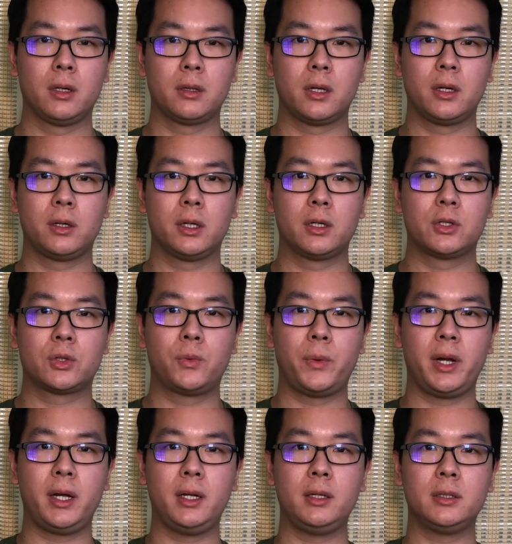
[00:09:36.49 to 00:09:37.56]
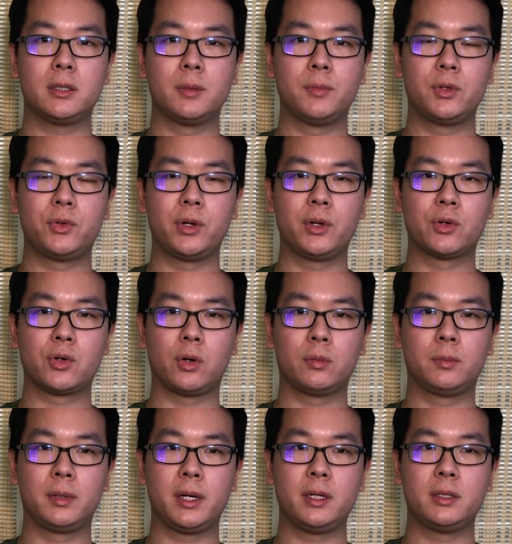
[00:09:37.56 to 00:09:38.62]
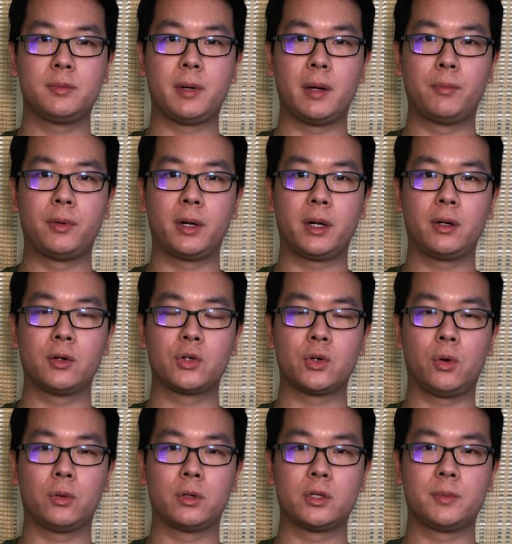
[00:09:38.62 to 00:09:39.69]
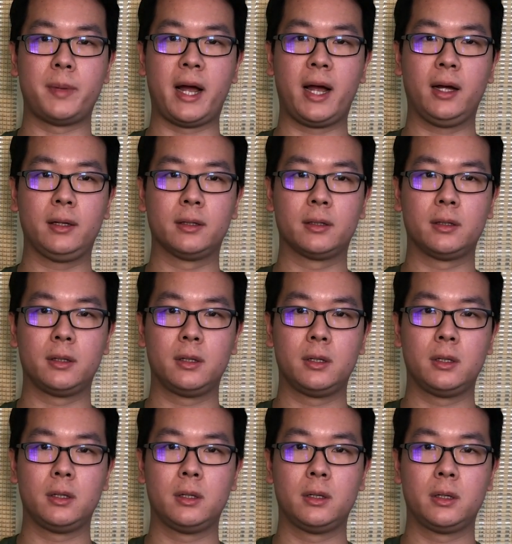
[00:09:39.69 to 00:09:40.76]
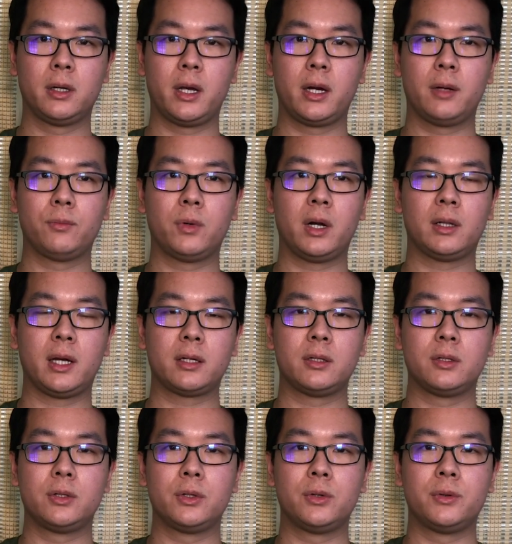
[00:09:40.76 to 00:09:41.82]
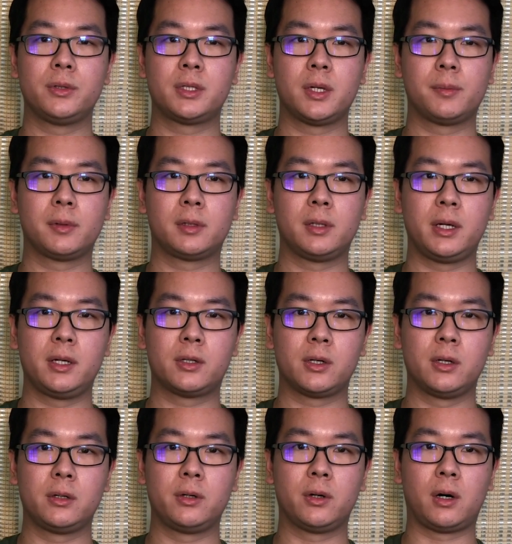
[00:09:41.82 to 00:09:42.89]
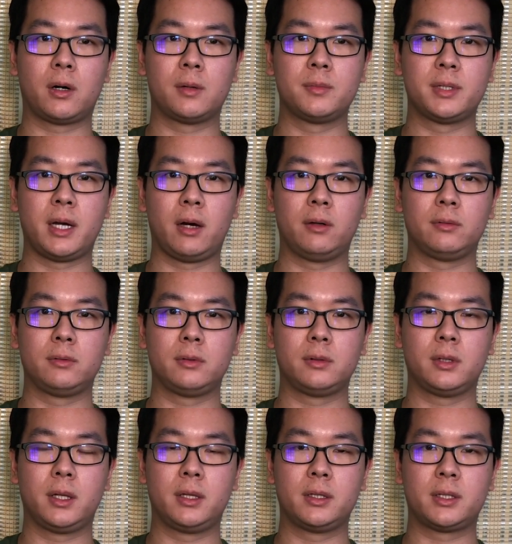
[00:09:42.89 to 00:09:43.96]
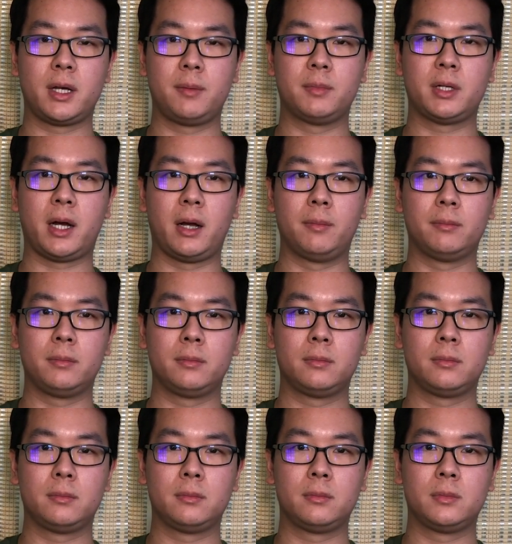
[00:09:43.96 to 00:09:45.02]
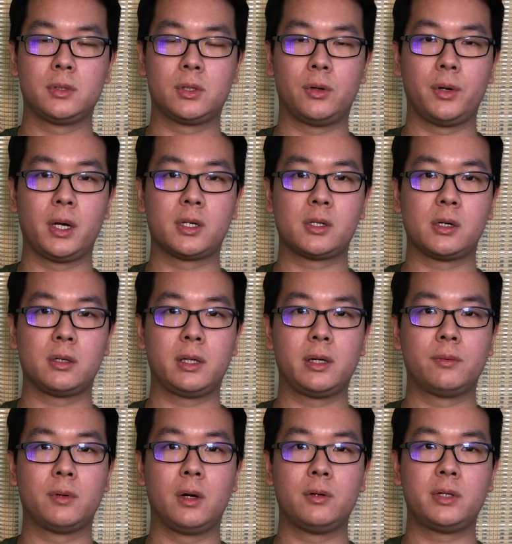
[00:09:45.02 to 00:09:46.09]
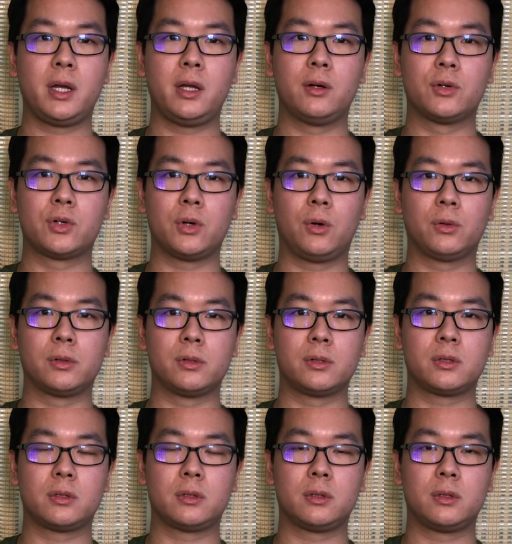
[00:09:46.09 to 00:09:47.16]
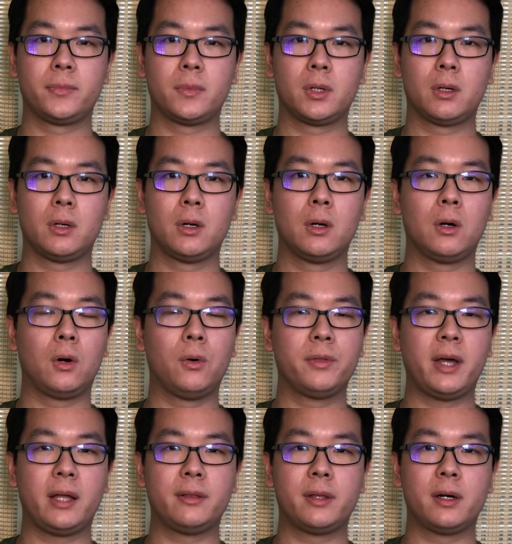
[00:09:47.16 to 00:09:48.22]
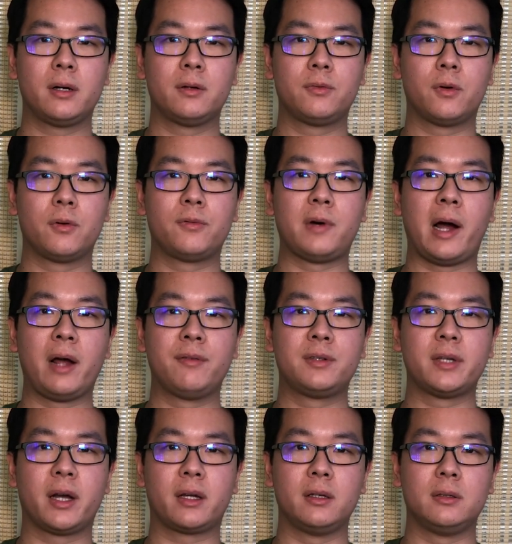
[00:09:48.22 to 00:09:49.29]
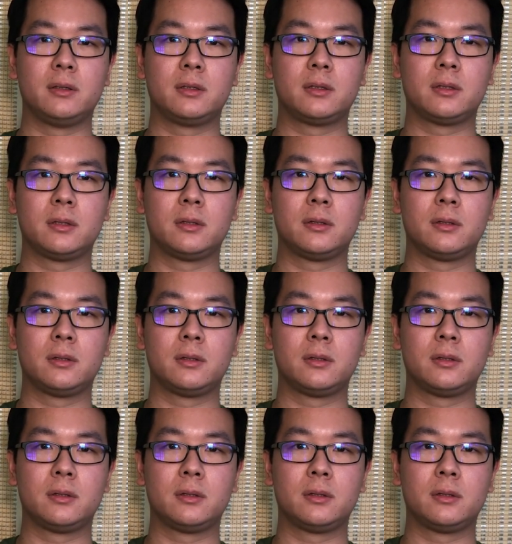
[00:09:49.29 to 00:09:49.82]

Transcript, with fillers: Then you're going to squeeze in between your shoulder blades by bringing your shoulders back. And then what I like to do is typically turn your arms out at the same time. So externally rotate your shoulders. Hold that there for five seconds.